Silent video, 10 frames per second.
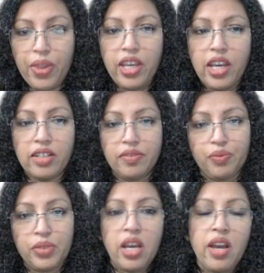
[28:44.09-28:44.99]
Here,
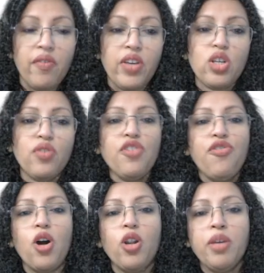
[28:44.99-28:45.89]
which of the
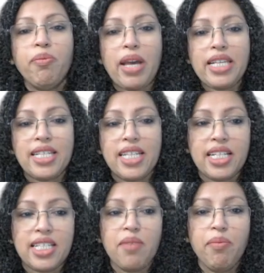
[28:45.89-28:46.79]
following best
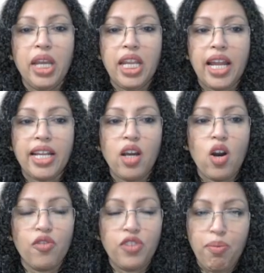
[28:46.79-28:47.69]
states the main idea
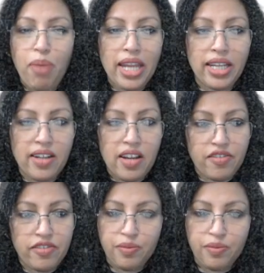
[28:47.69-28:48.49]
of the paragraph?